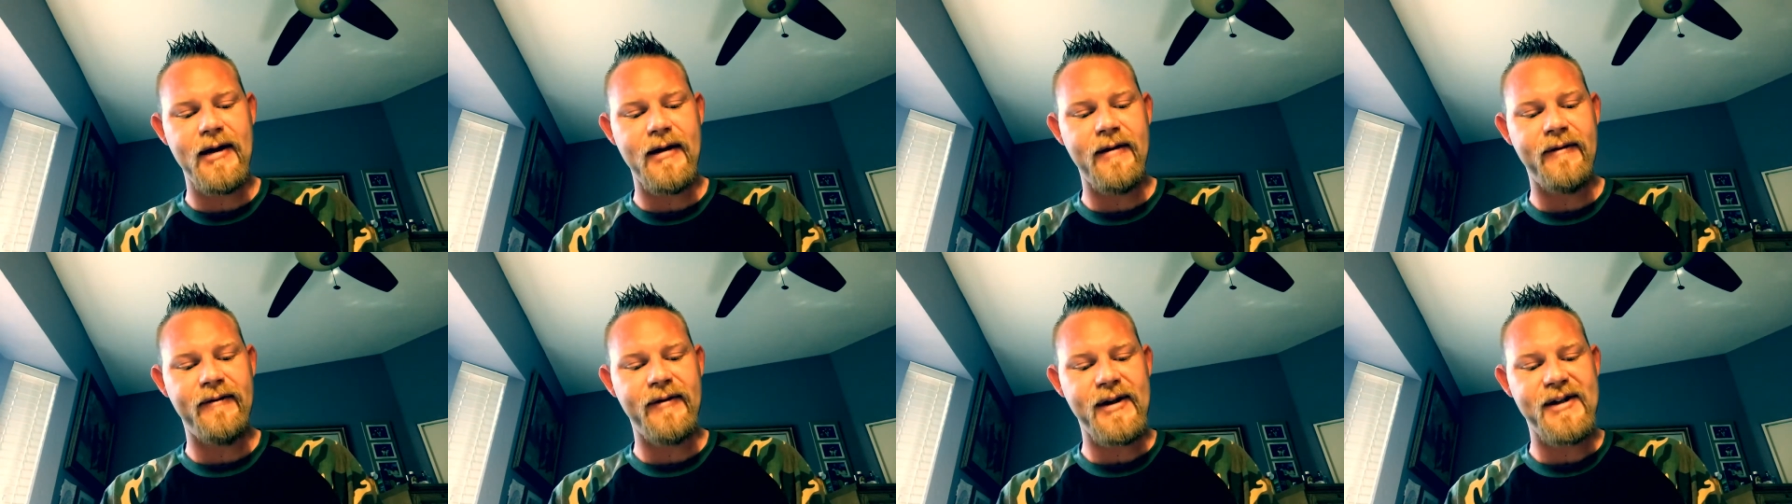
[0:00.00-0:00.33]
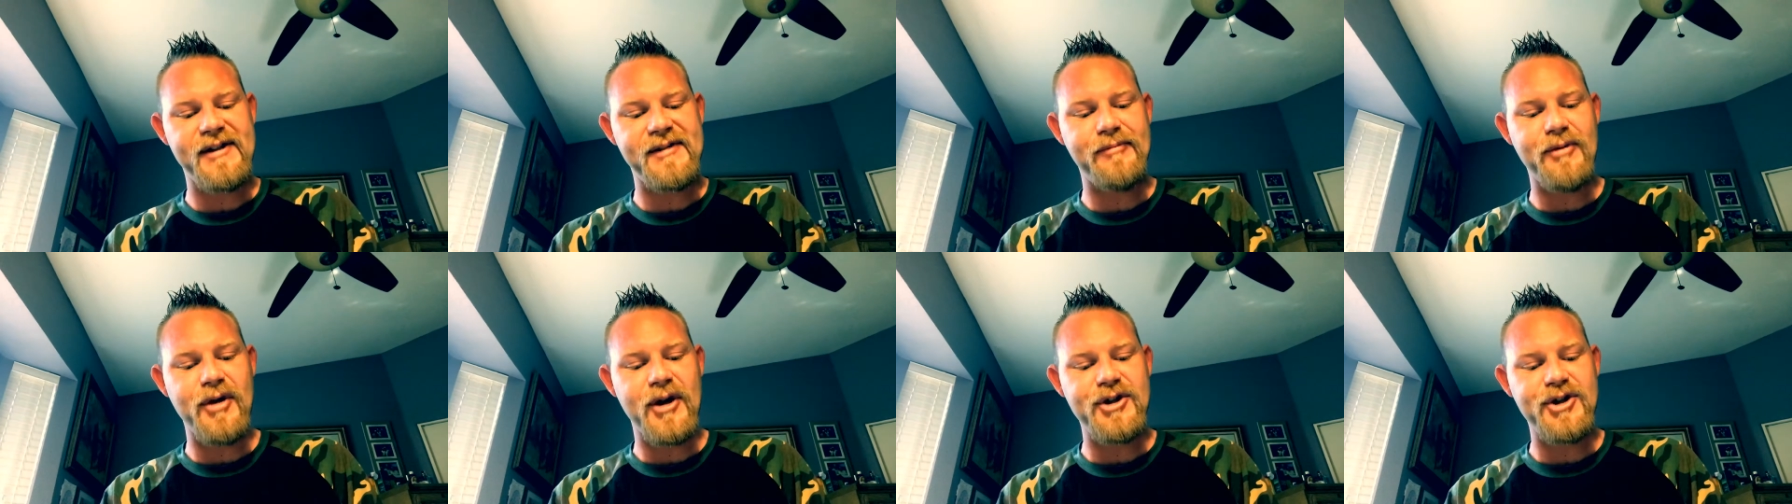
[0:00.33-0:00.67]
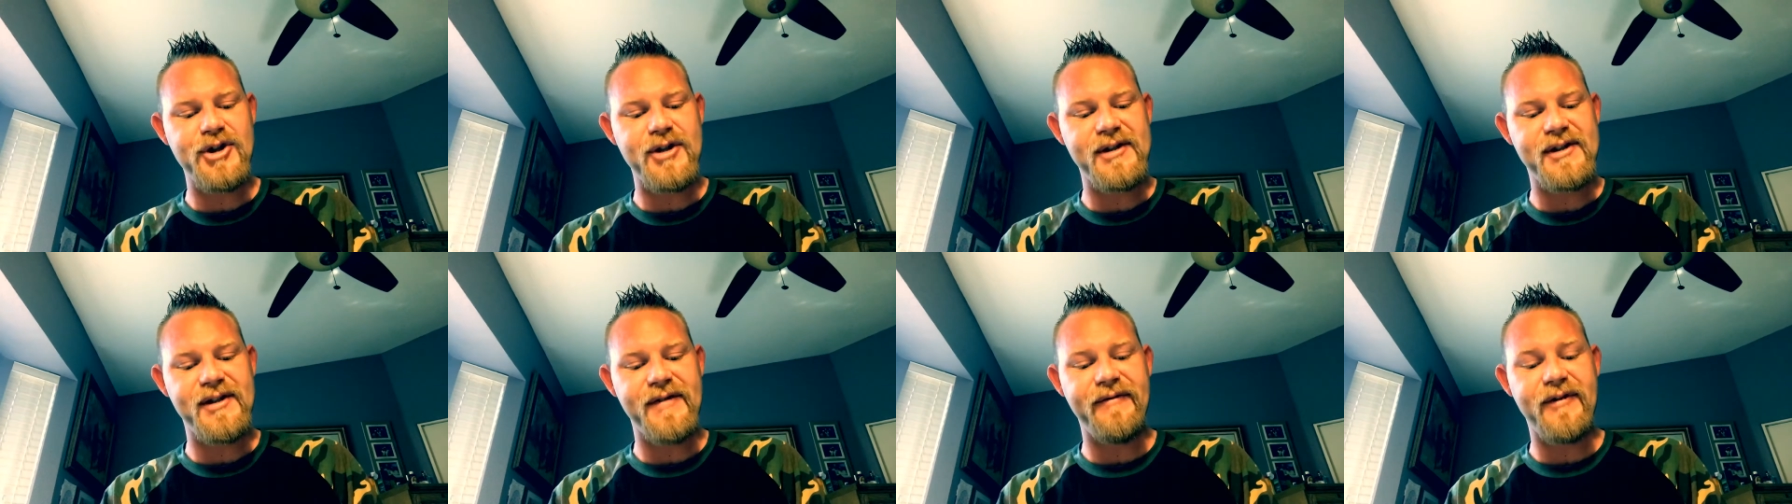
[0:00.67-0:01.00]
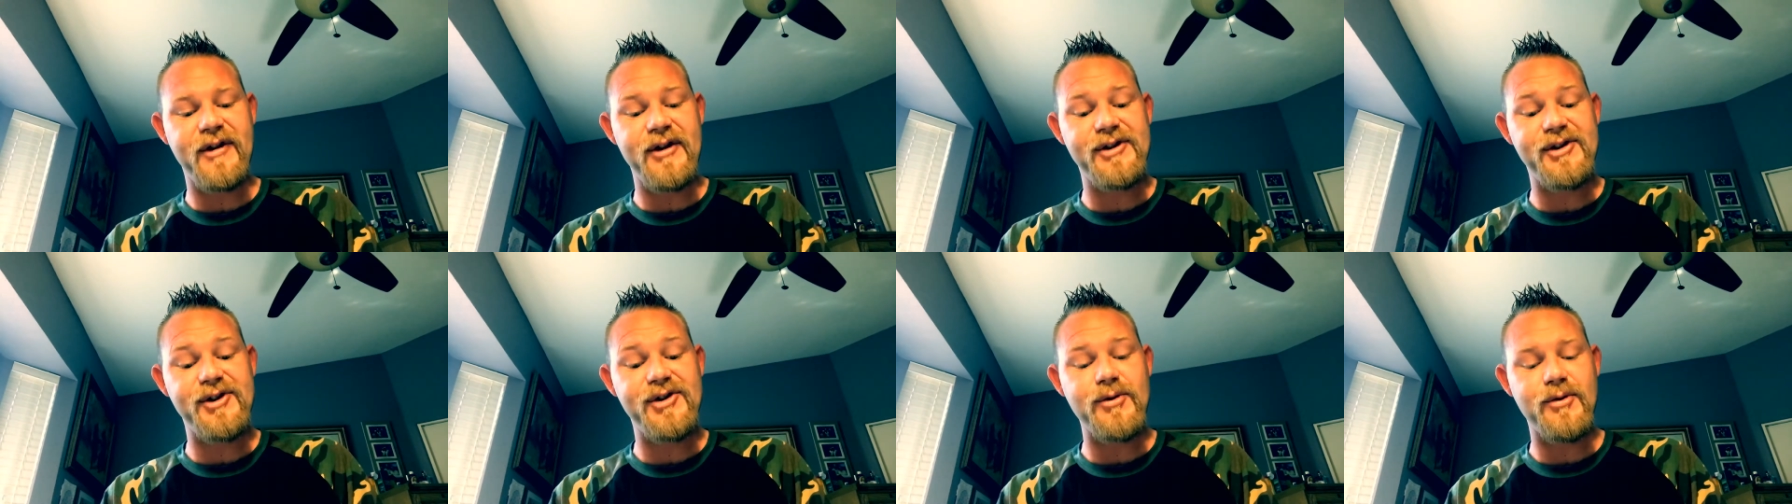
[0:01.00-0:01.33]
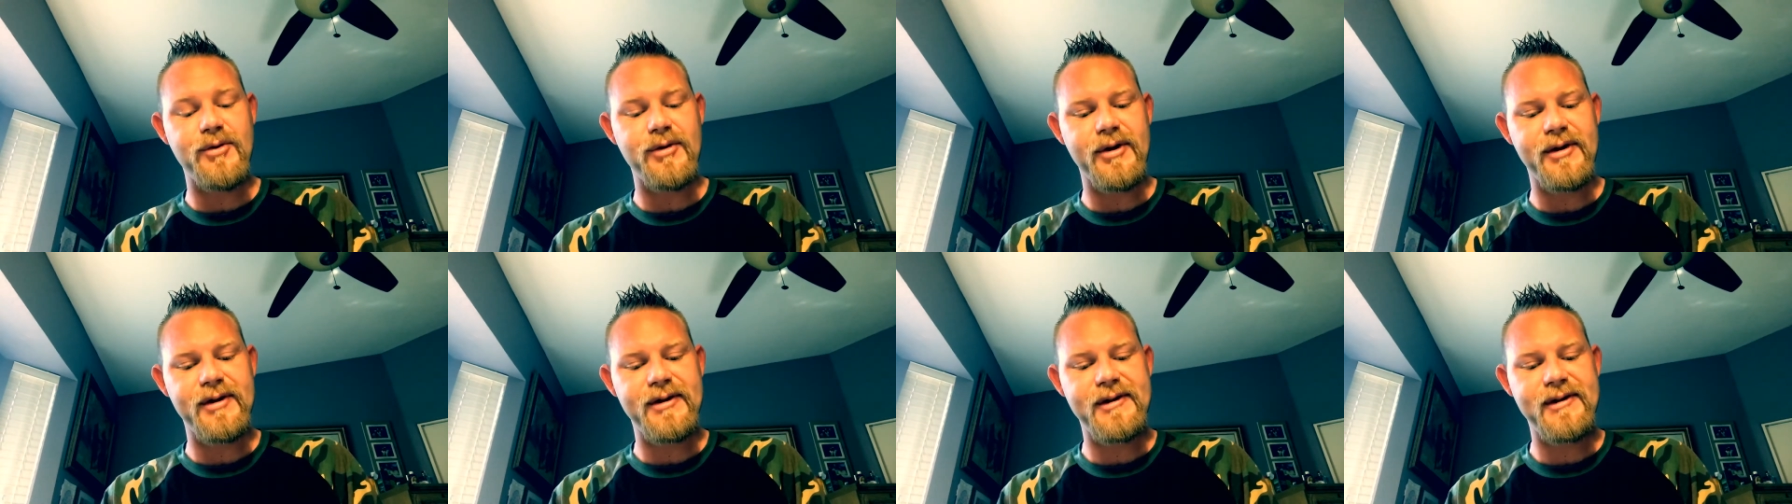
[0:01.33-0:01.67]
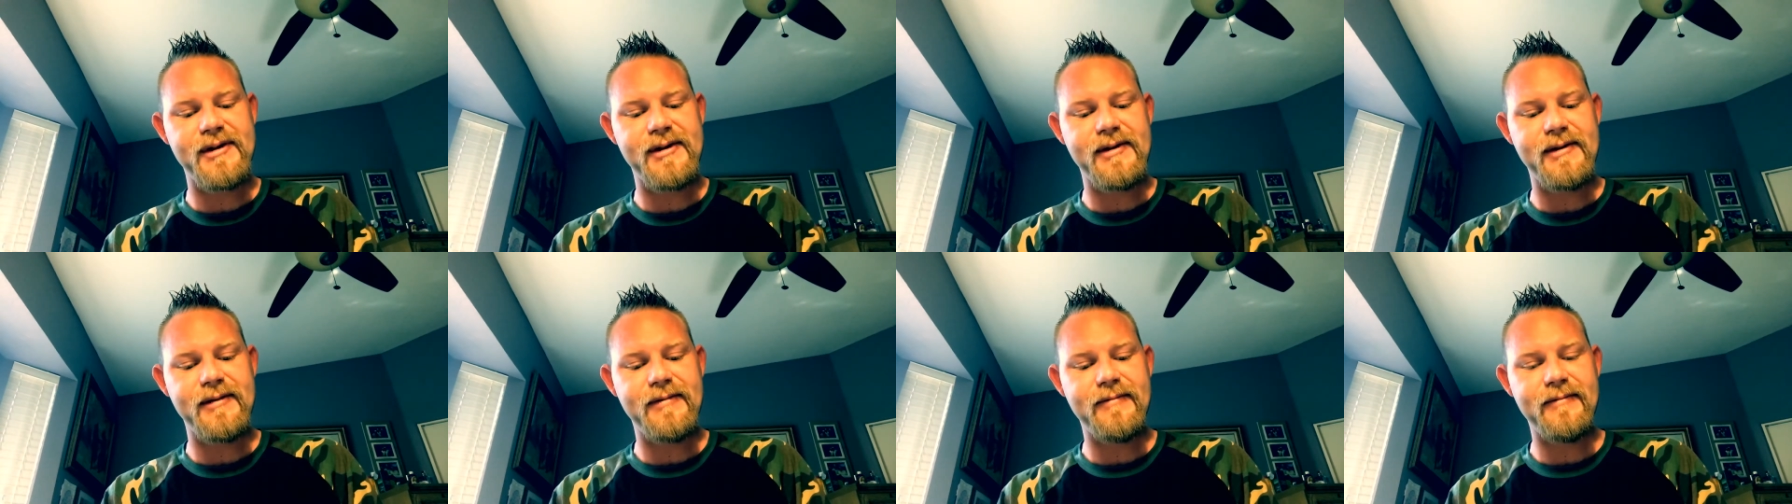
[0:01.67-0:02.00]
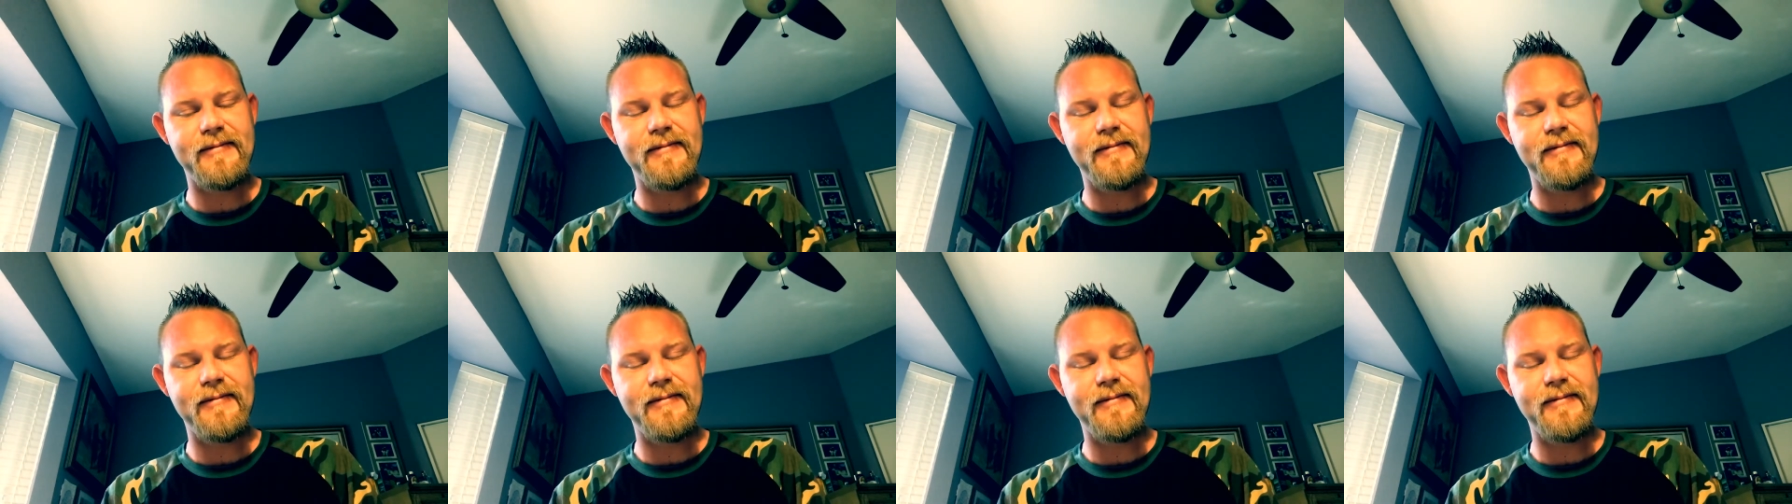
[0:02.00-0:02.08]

of expressions of the Source.